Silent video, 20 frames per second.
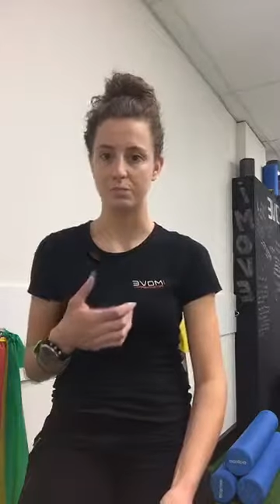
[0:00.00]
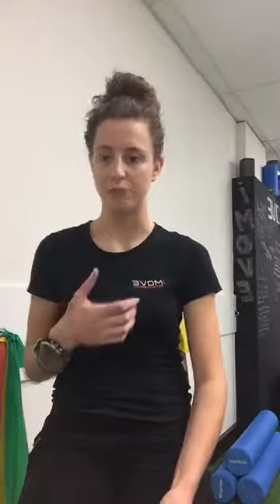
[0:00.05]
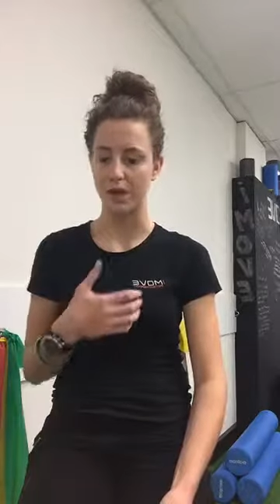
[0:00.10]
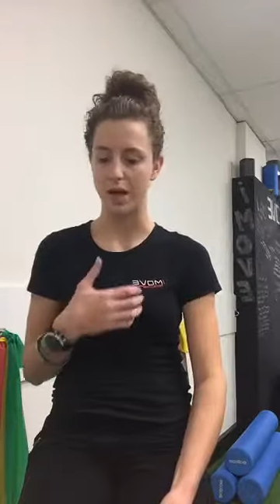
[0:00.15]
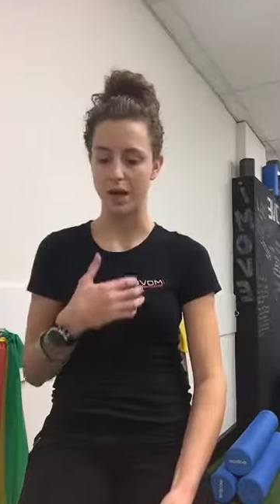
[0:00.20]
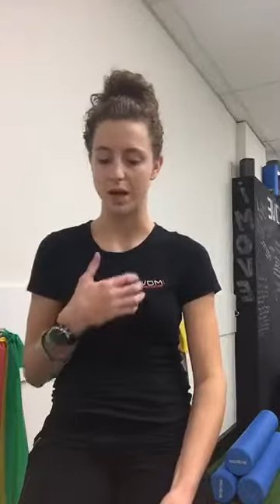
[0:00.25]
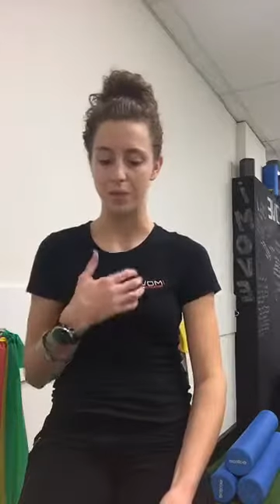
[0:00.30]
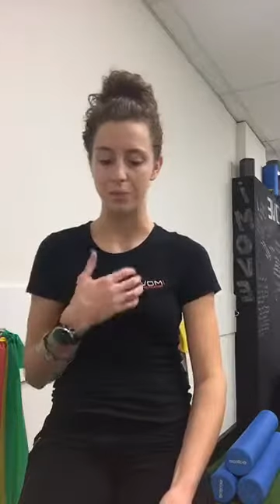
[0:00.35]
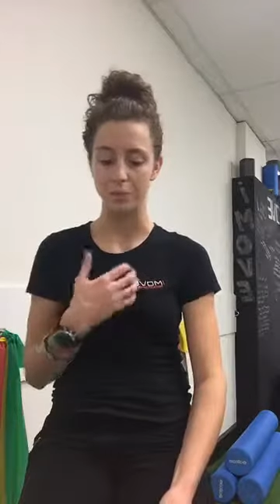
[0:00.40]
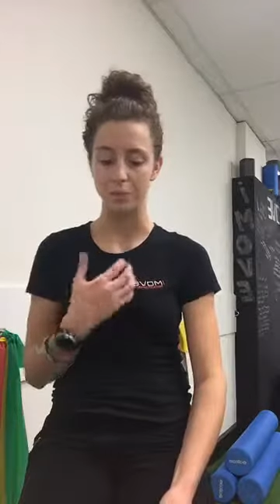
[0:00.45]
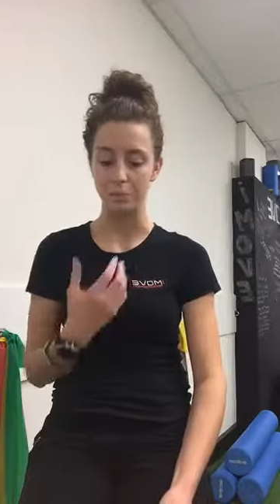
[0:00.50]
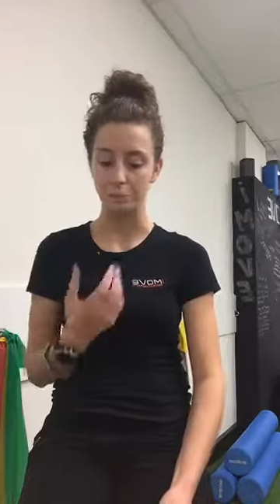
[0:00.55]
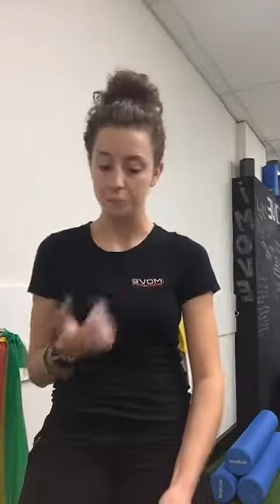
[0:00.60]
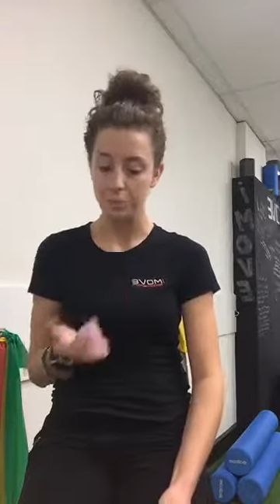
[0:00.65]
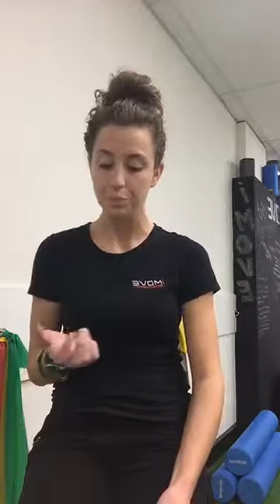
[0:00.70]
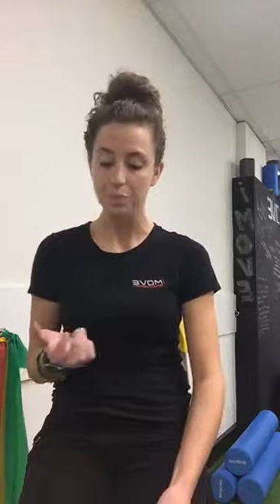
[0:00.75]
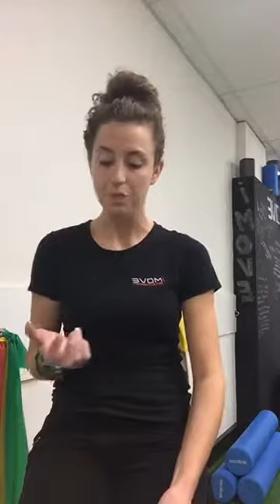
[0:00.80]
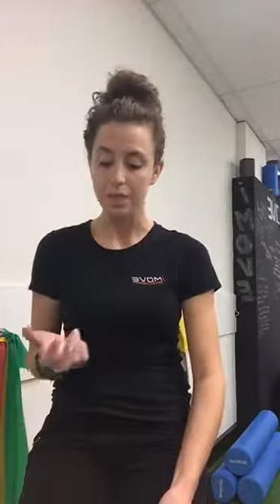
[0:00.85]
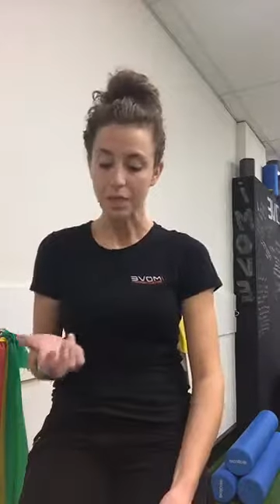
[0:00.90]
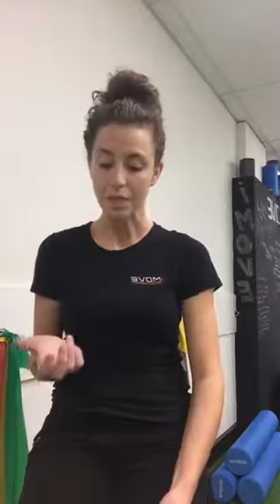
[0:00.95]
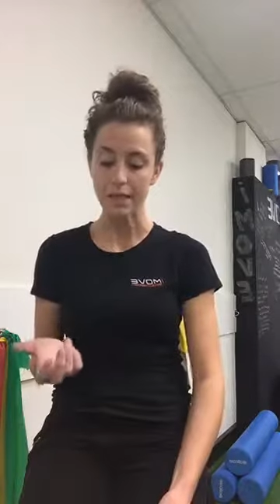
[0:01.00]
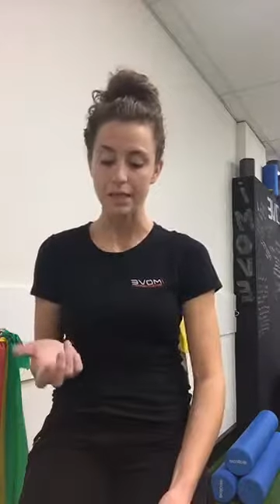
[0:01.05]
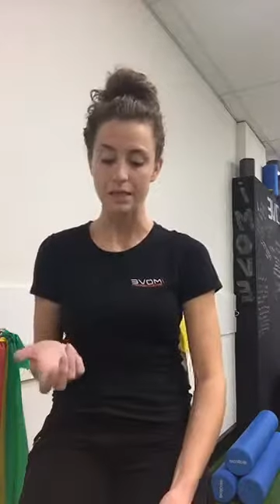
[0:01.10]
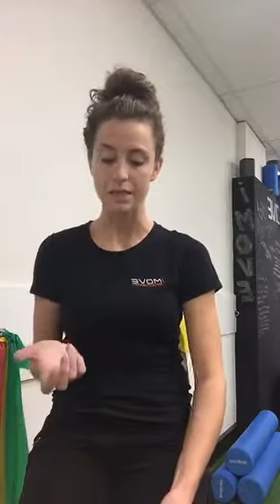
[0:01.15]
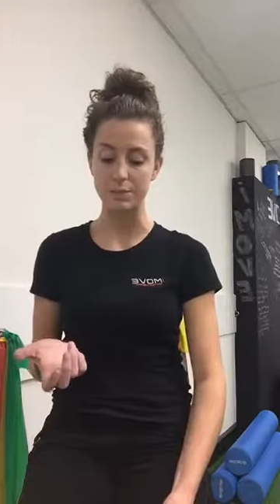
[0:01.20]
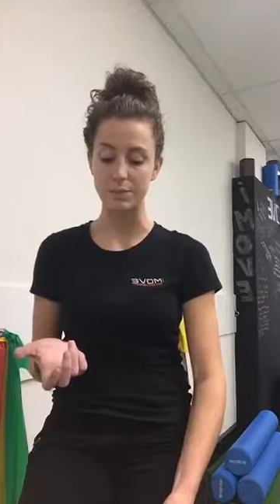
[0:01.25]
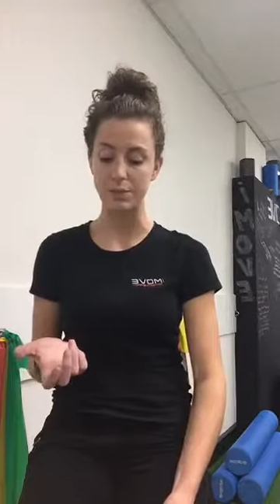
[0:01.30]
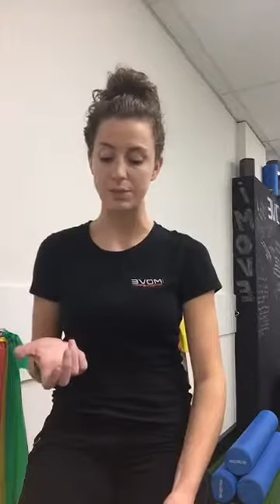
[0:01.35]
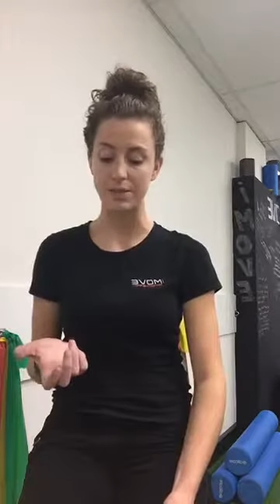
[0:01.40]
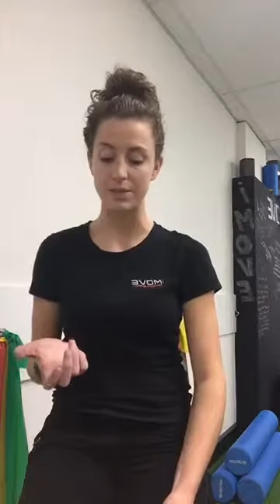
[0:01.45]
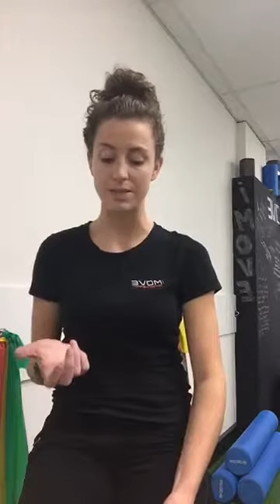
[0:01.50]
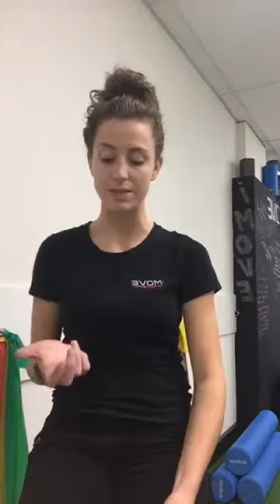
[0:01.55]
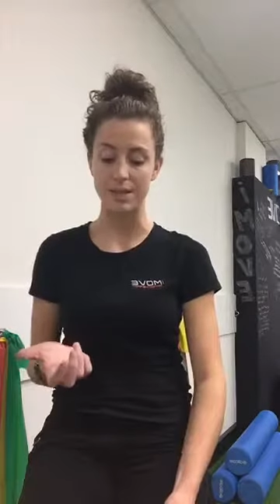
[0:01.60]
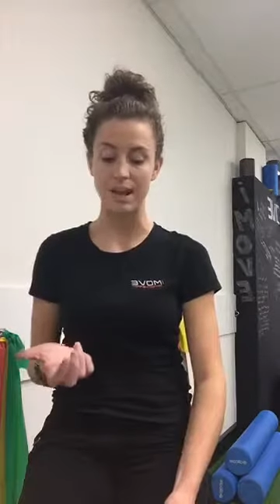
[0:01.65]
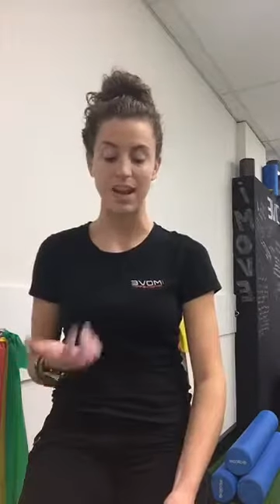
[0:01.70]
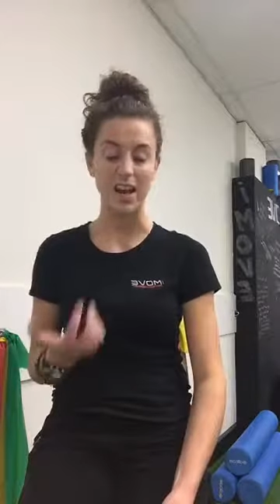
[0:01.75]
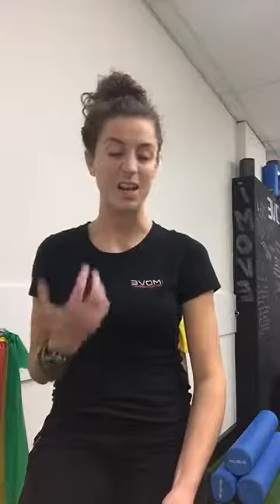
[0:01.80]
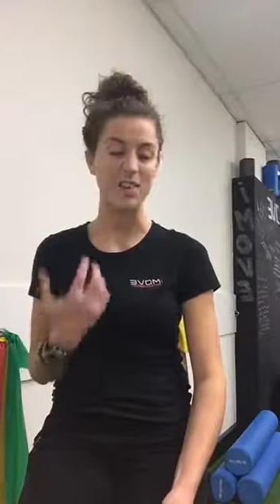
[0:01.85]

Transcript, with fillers: Um, experience that.